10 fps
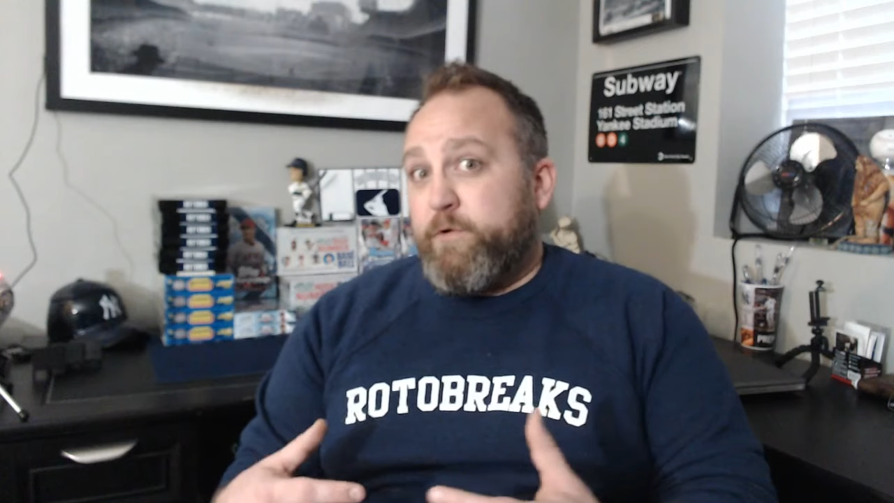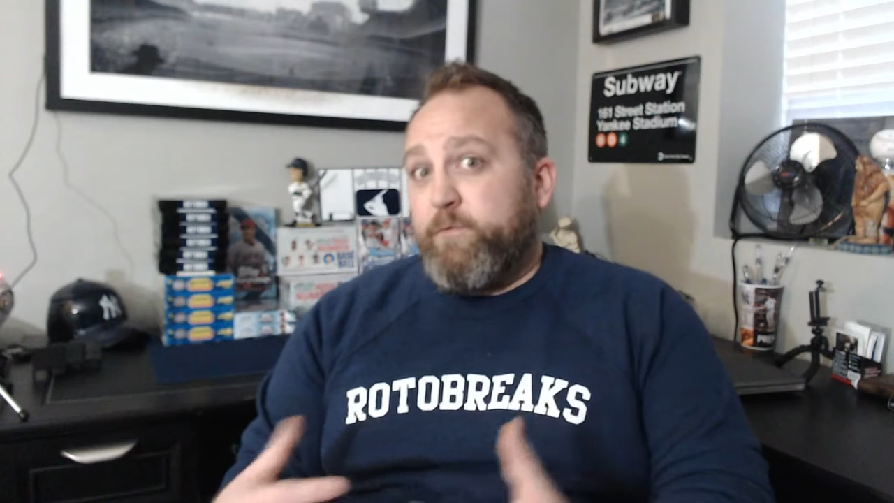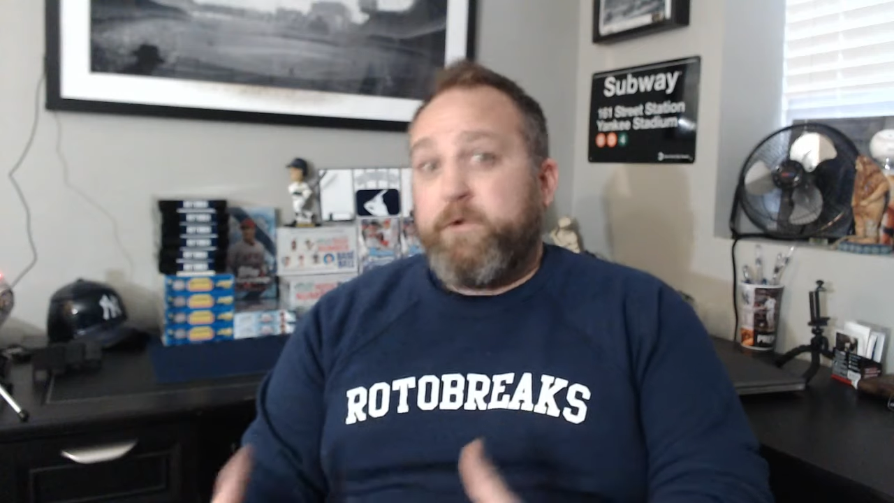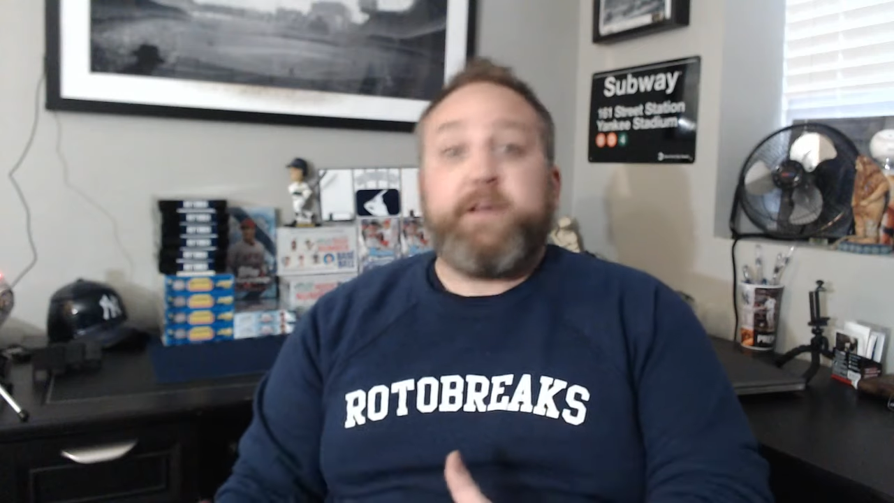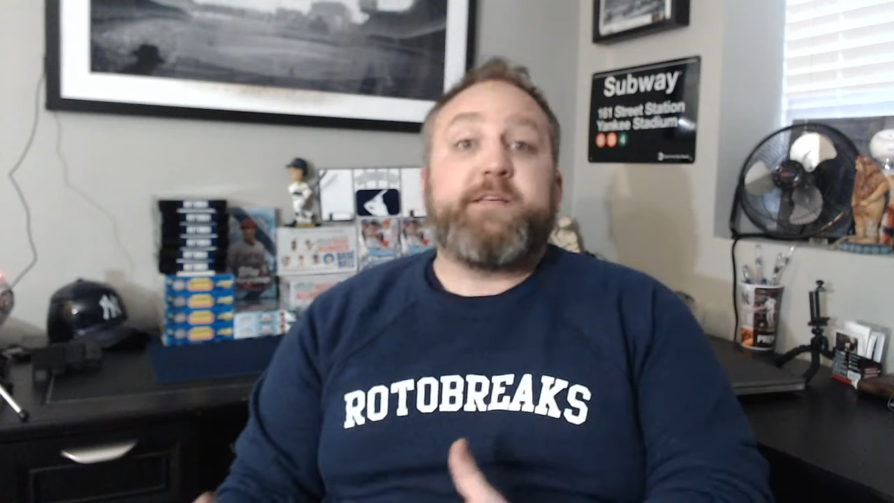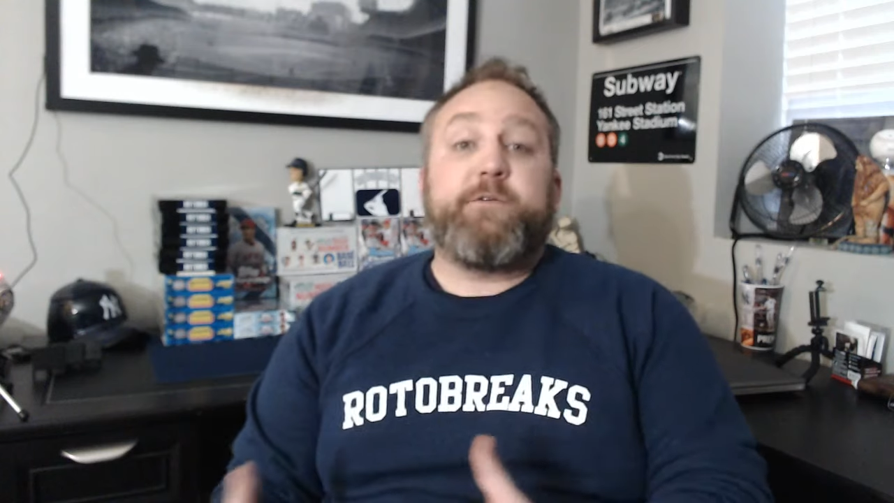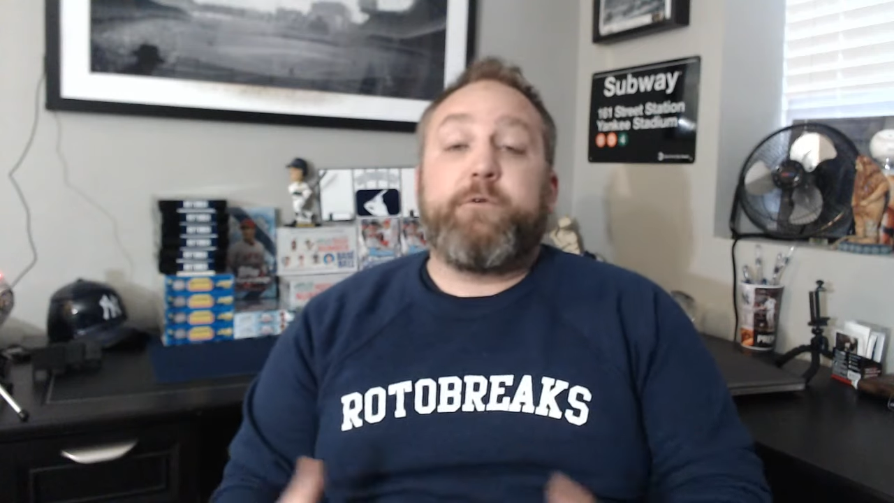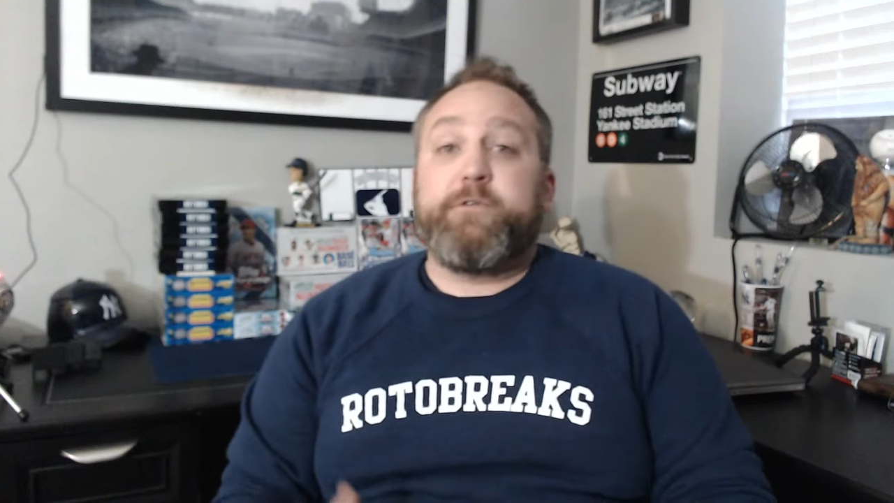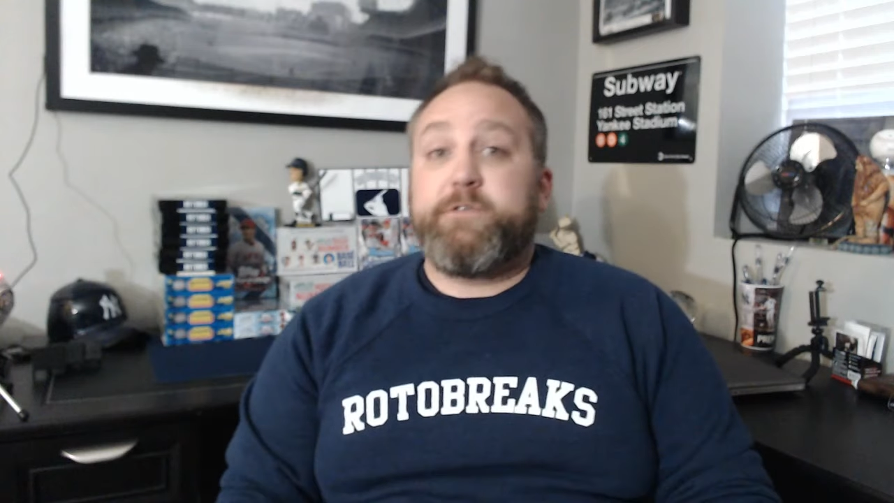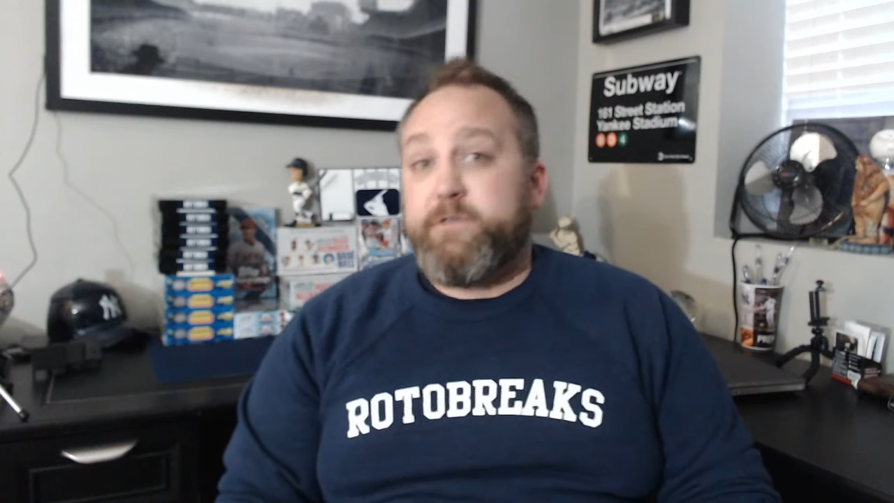rookie
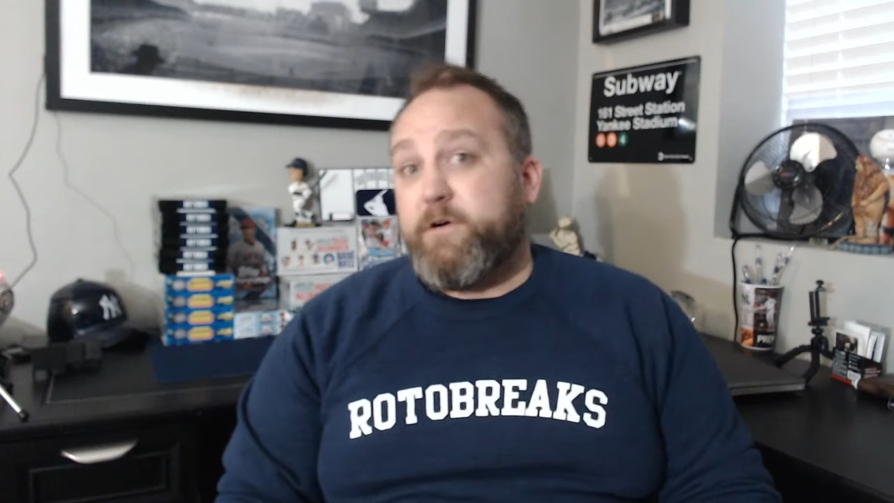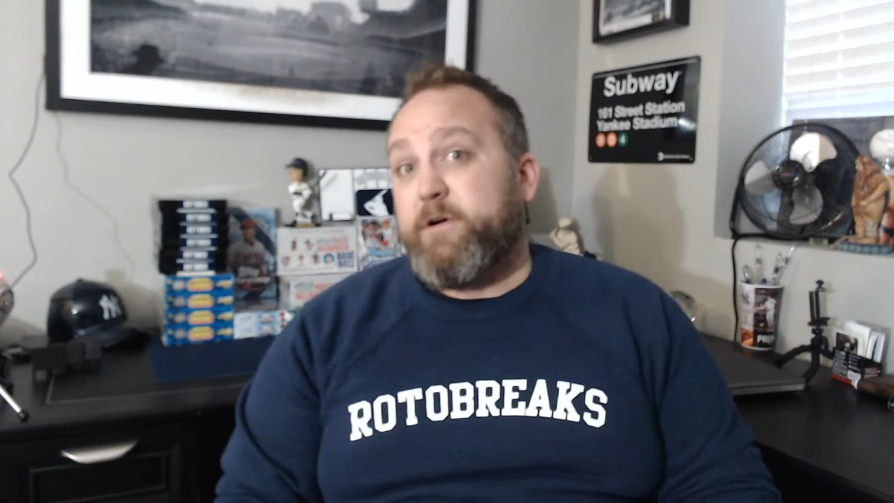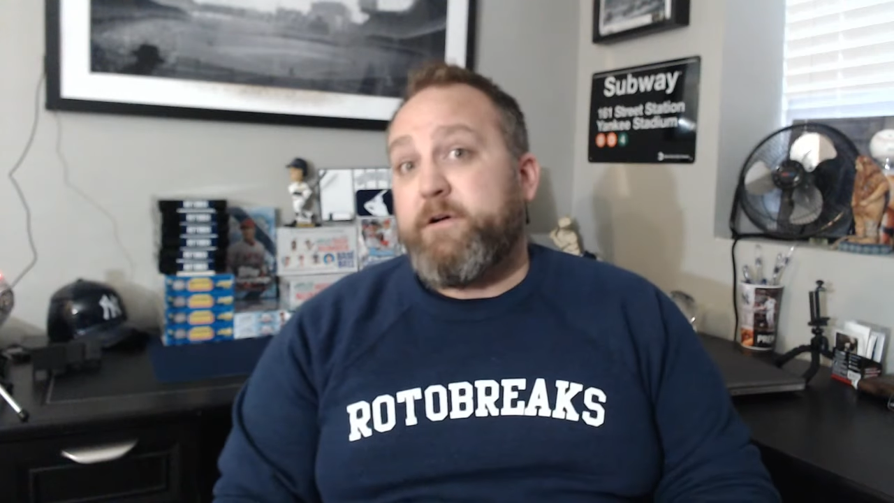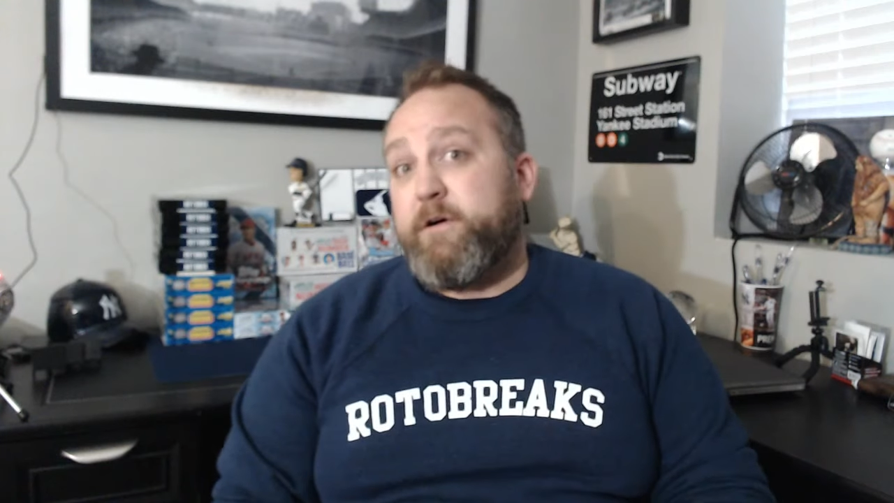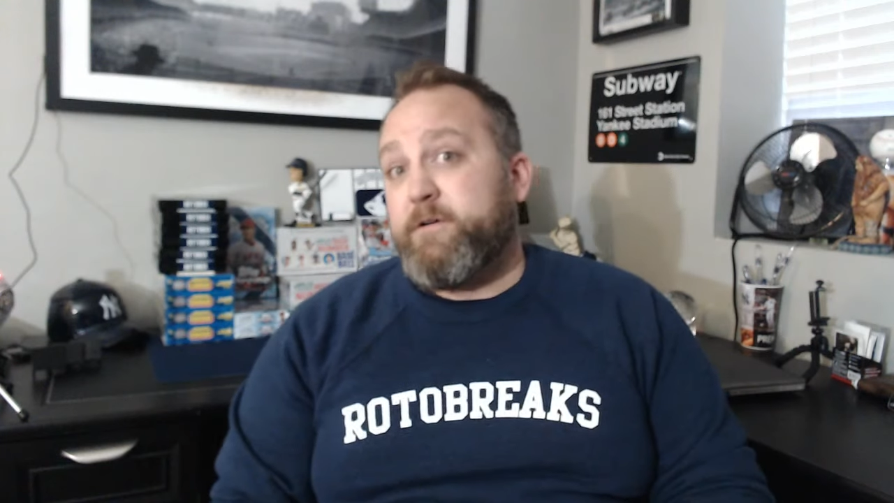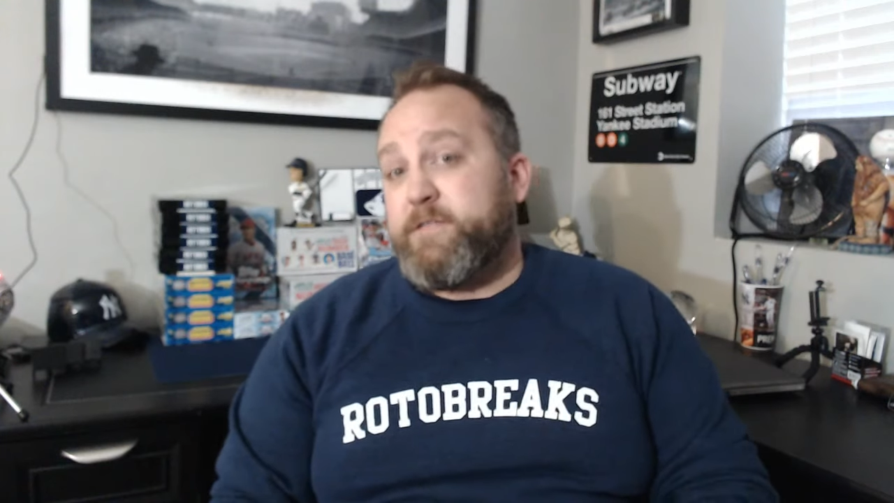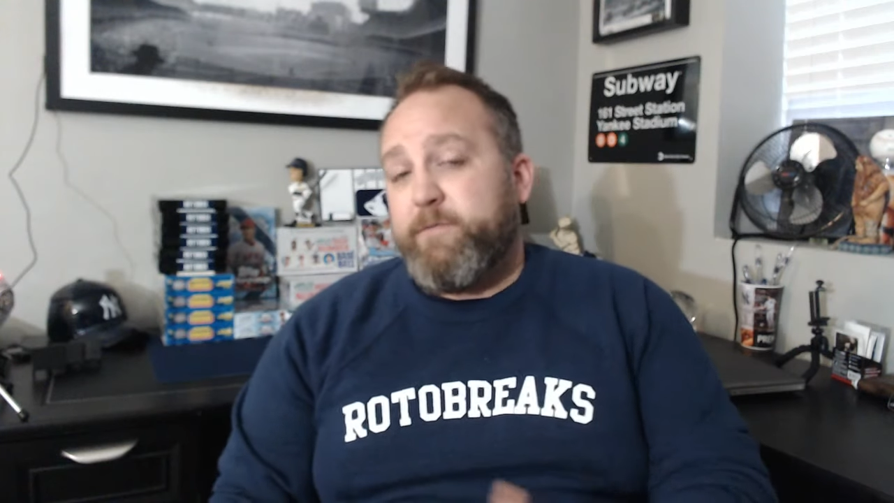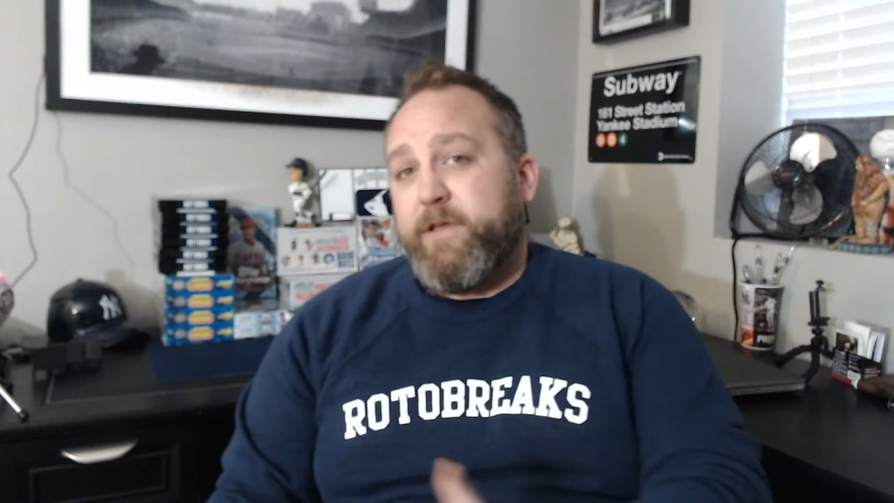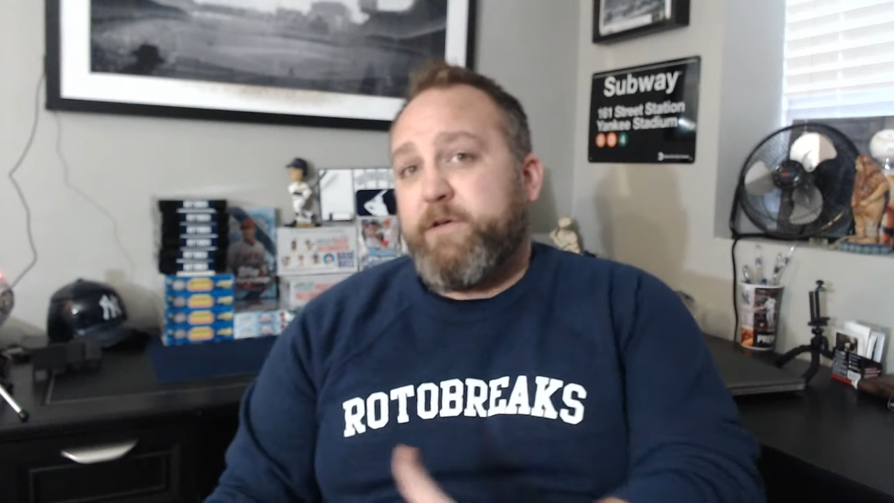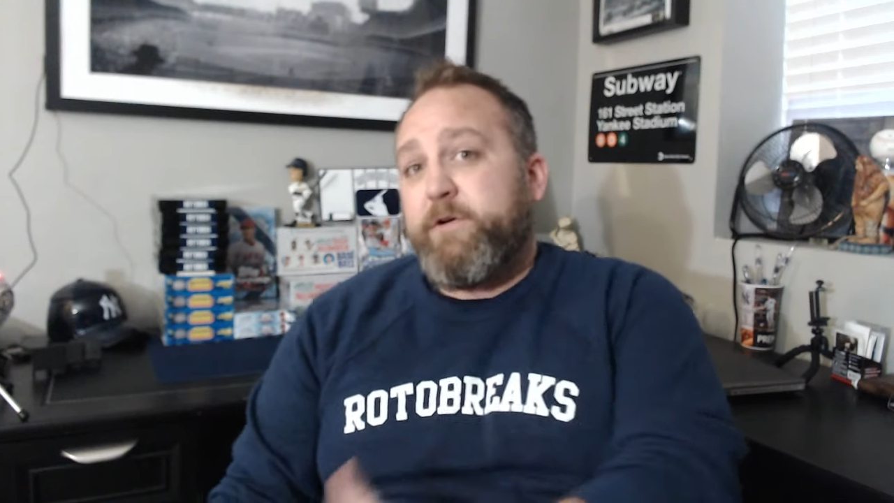or star cards that
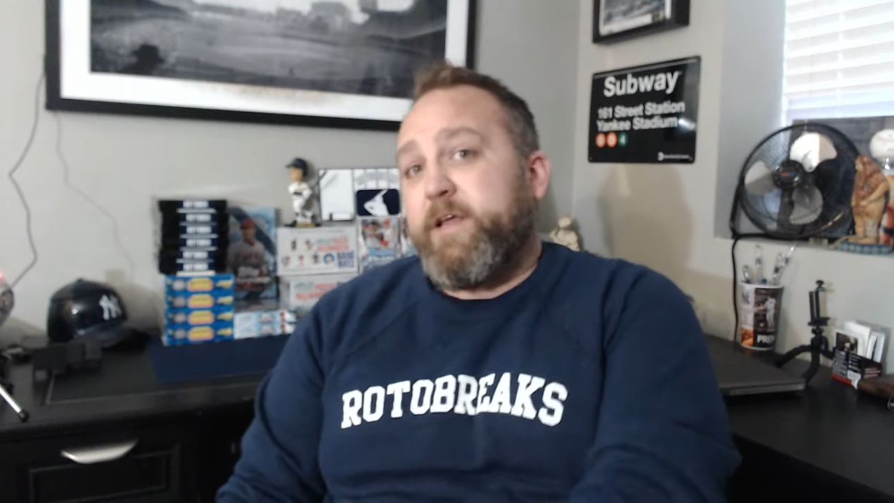we could